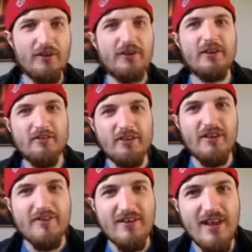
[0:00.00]
I already covered
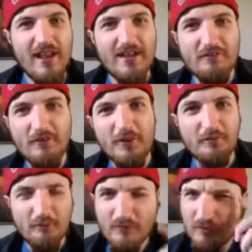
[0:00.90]
this in the last
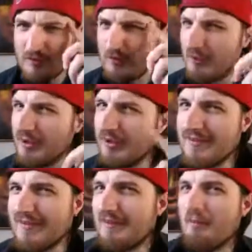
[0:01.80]
video. You weren't
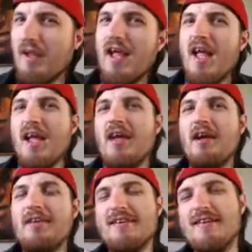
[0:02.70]
listening.
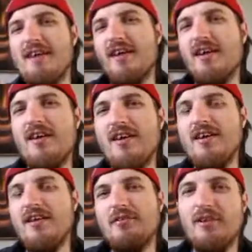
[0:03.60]
Now, you see,
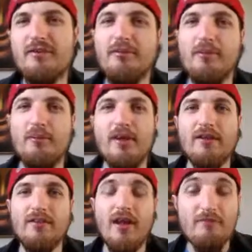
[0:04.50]
I don't like
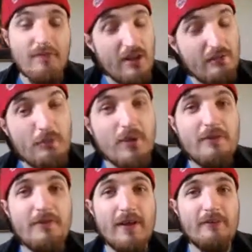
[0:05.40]
remakes. I've never been
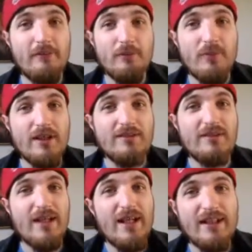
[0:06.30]
a fan of remakes,
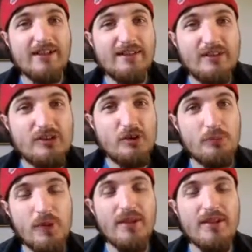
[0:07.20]
and to
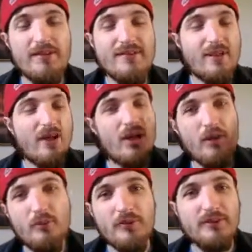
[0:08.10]
be honest,
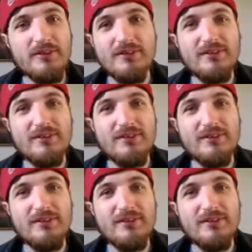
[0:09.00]
I would